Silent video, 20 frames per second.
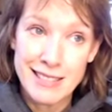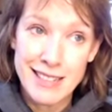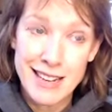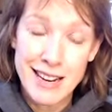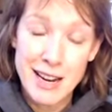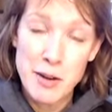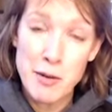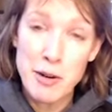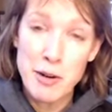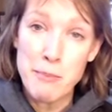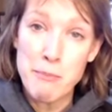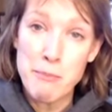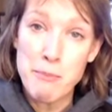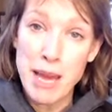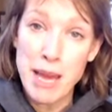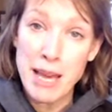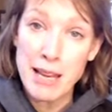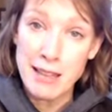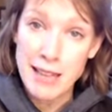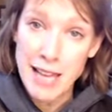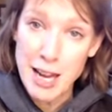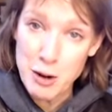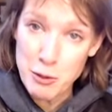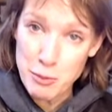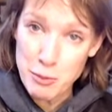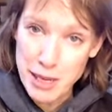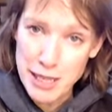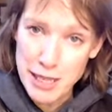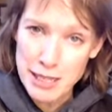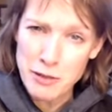to bail
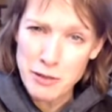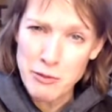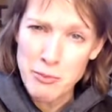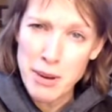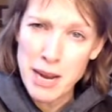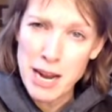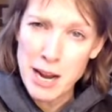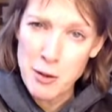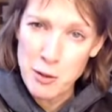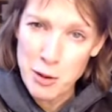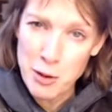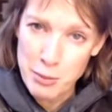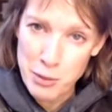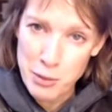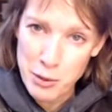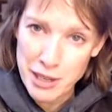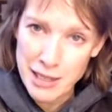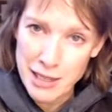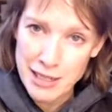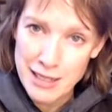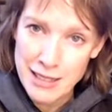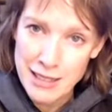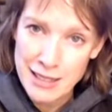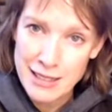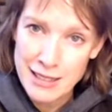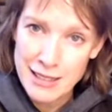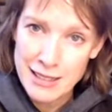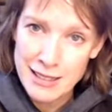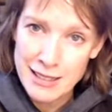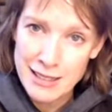out because of PowerPoint.
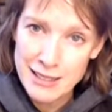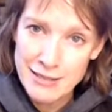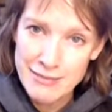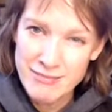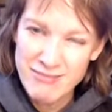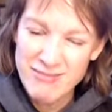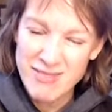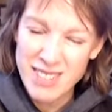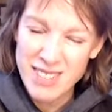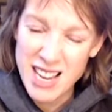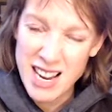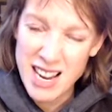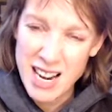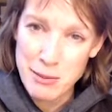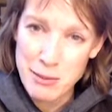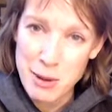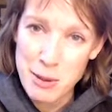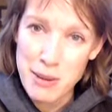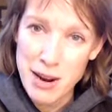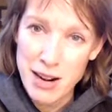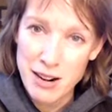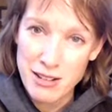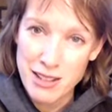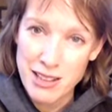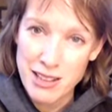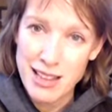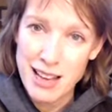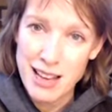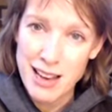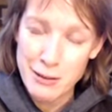I got to be better
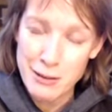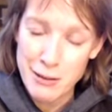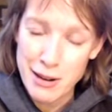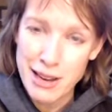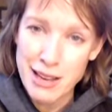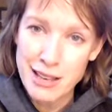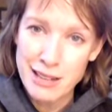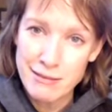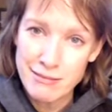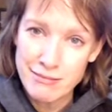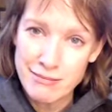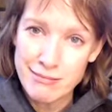than that, right?